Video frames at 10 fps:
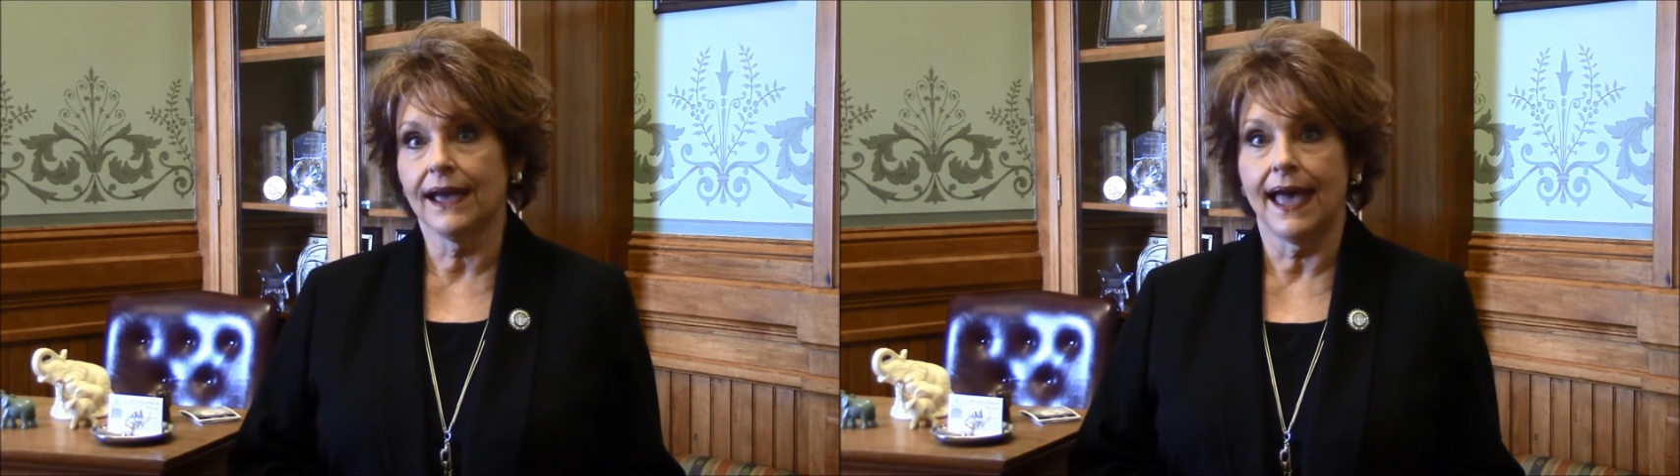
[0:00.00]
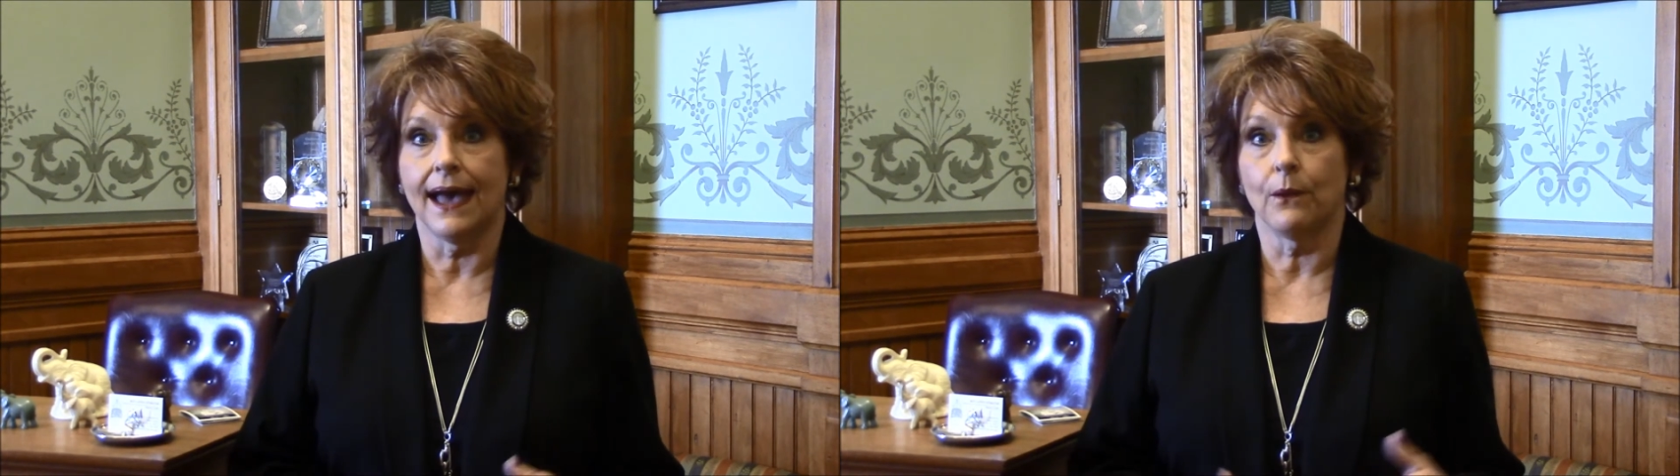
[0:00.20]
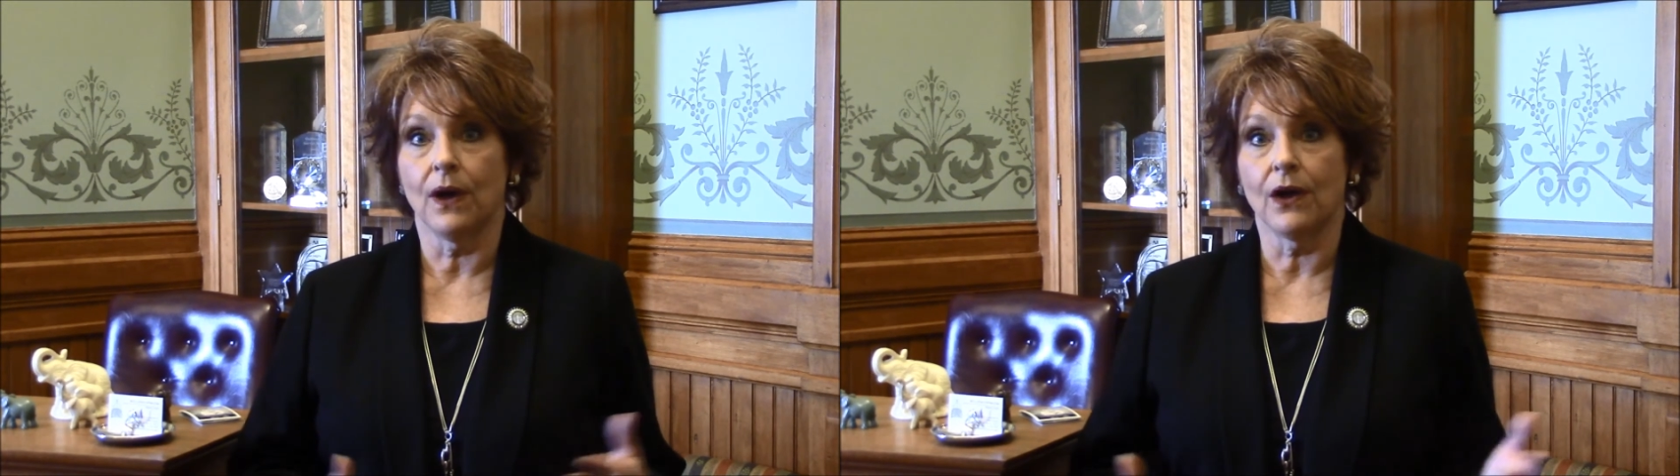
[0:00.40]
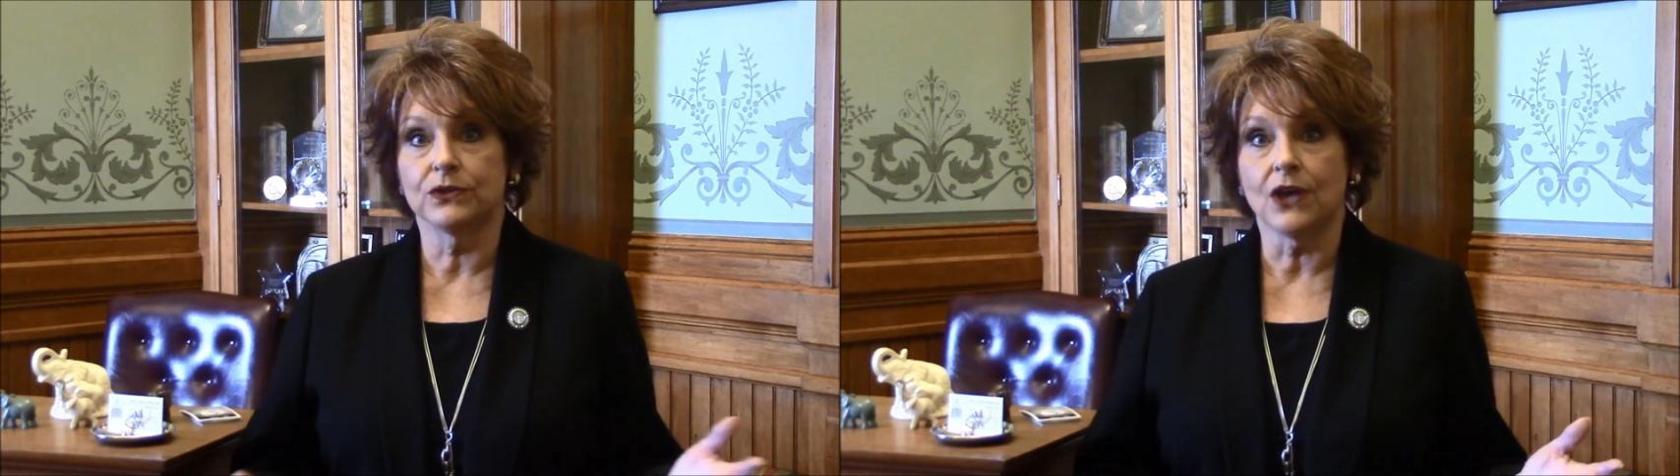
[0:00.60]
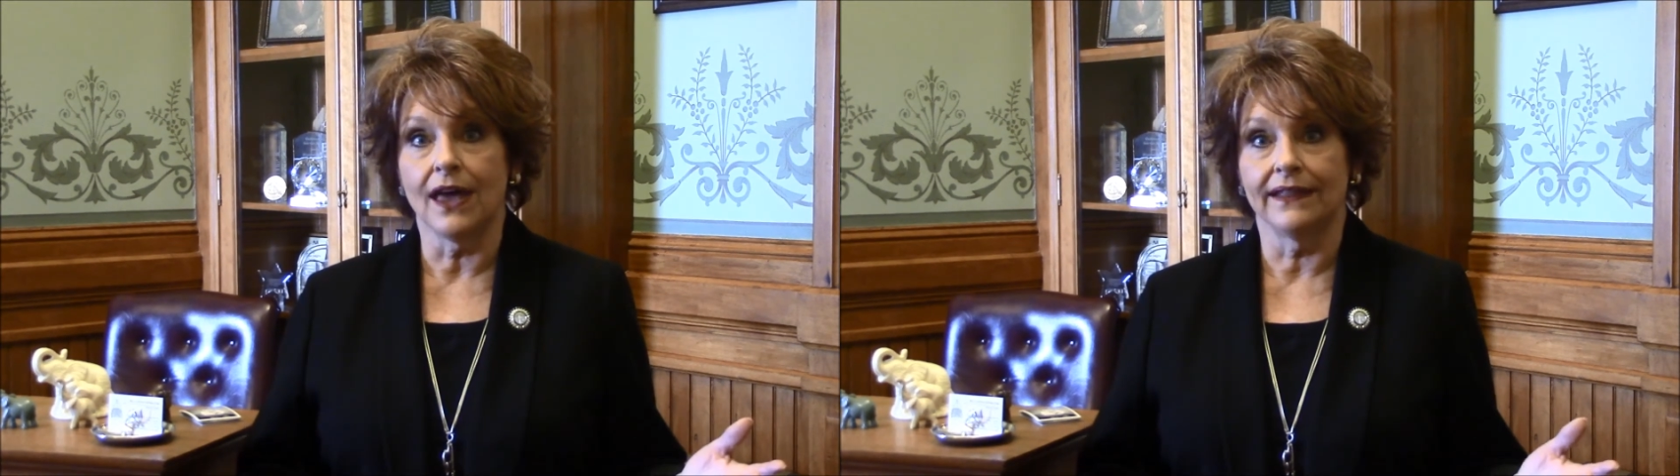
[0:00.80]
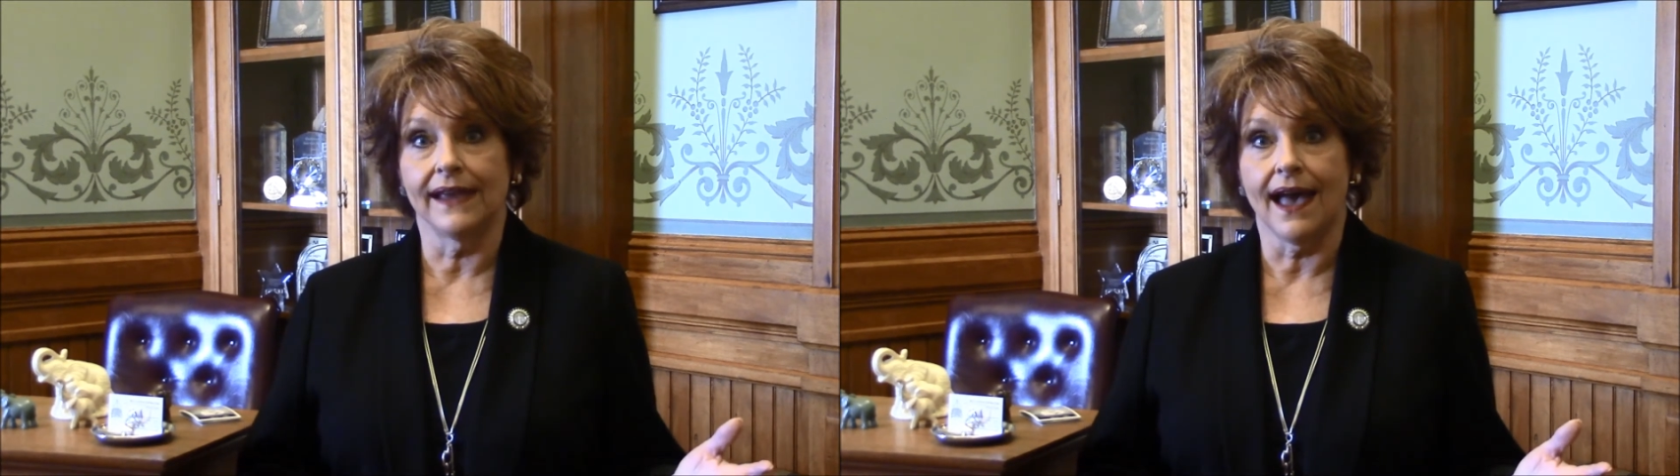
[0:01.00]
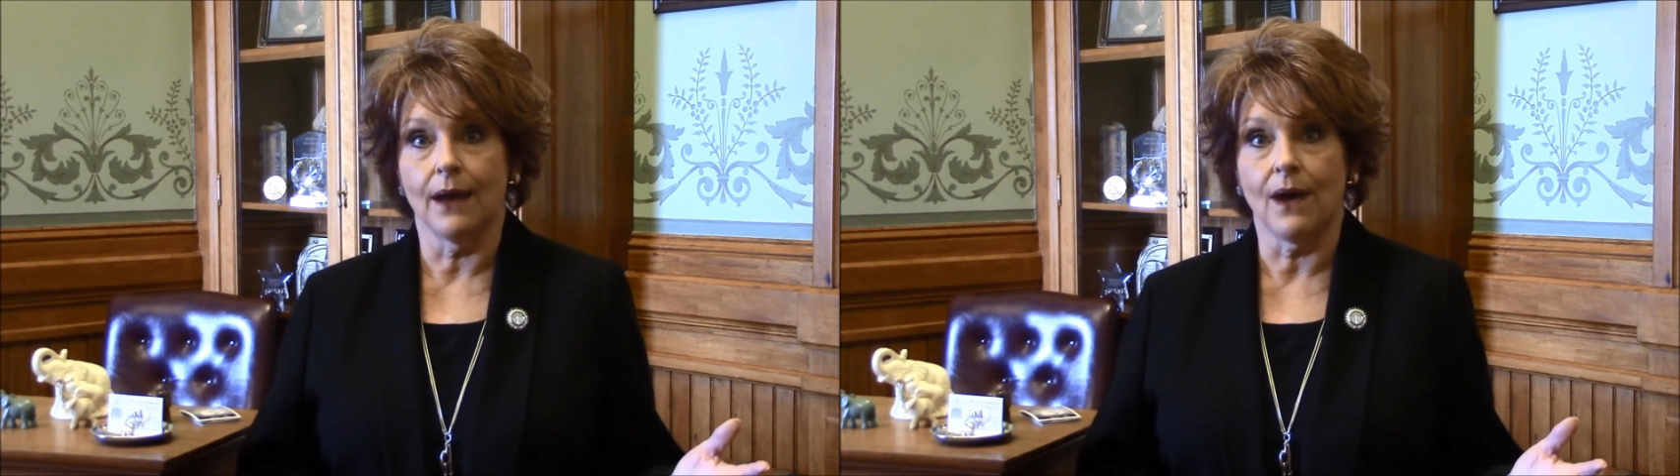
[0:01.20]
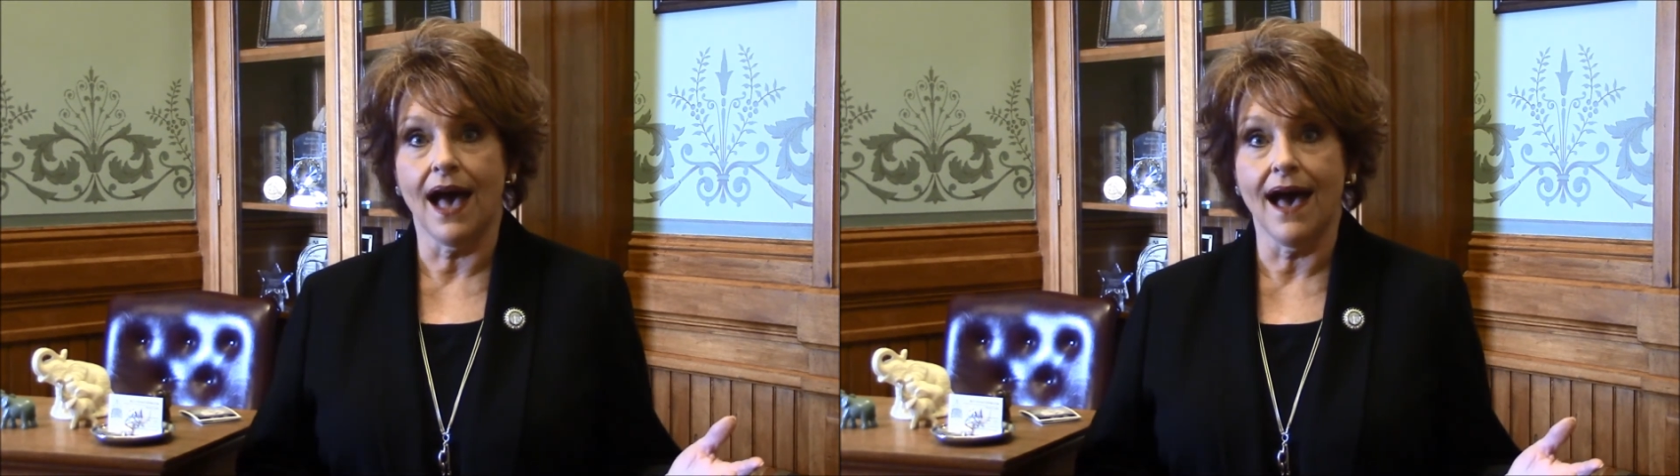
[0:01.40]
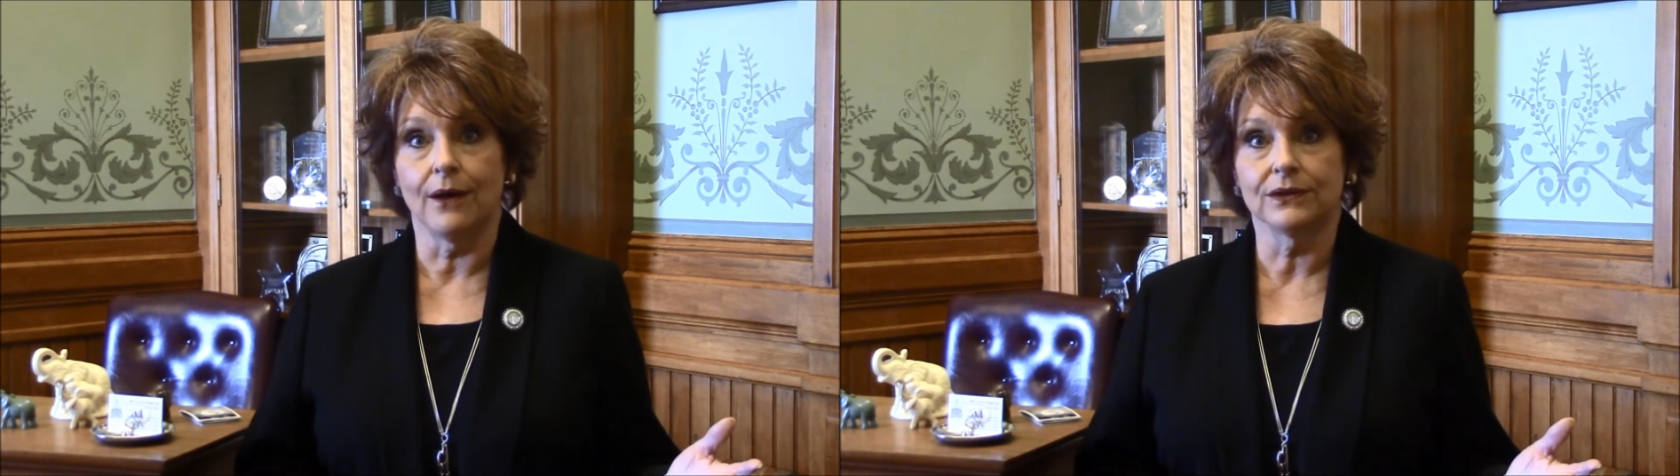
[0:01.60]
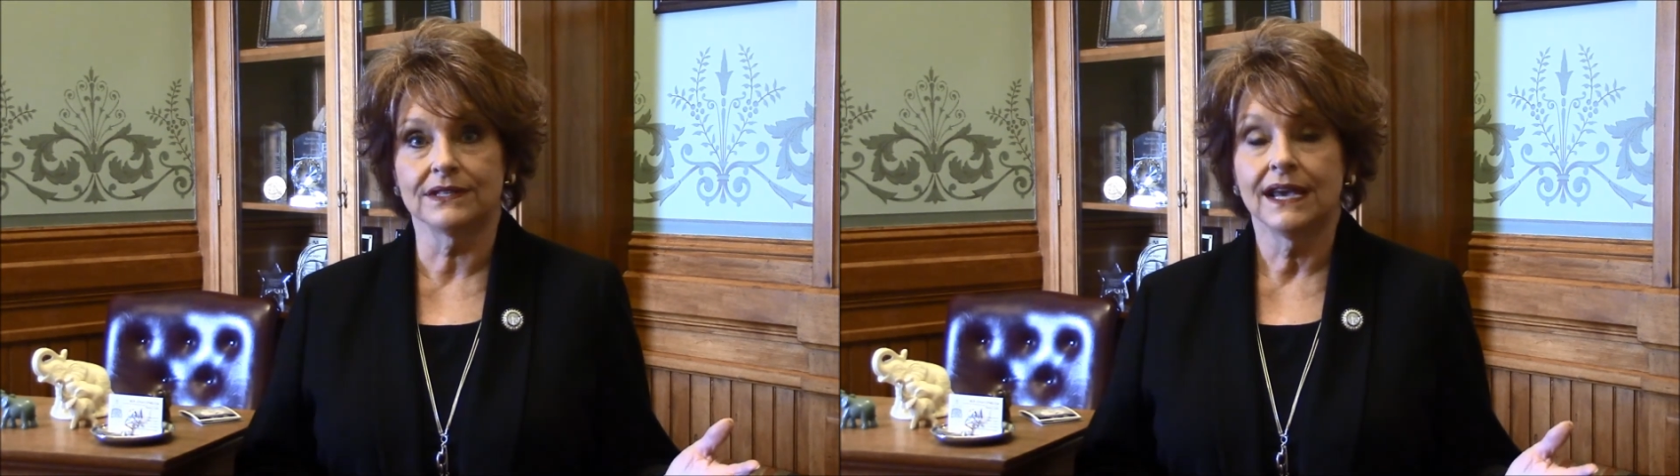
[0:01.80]
at what goes on in the Iowa
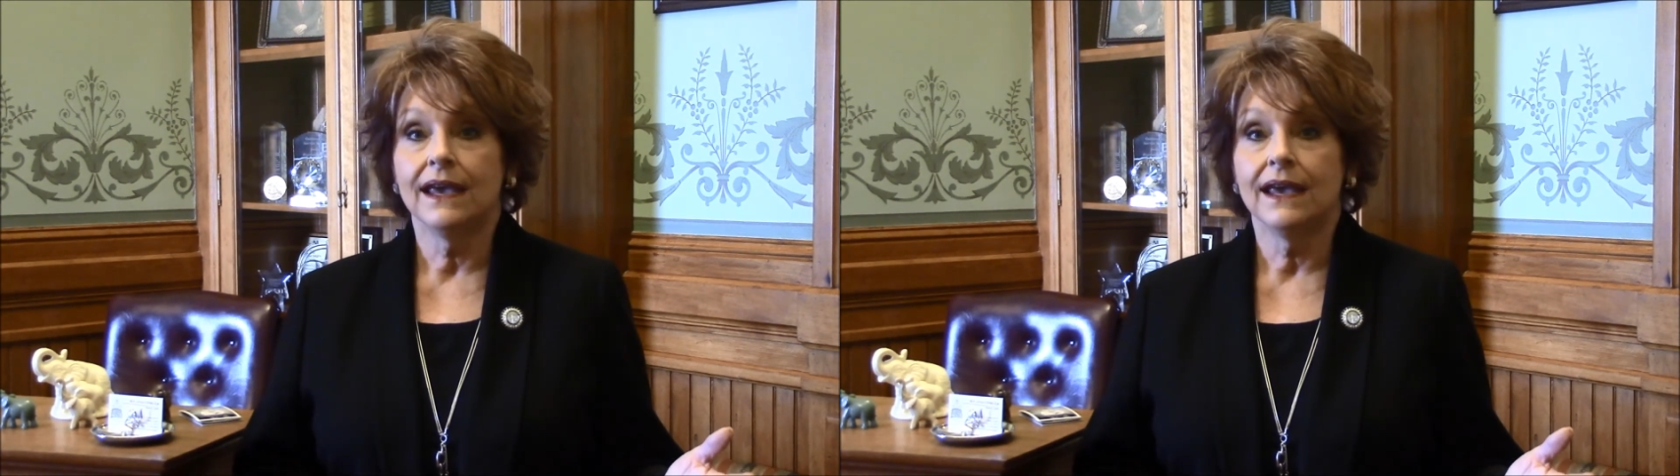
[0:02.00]
House,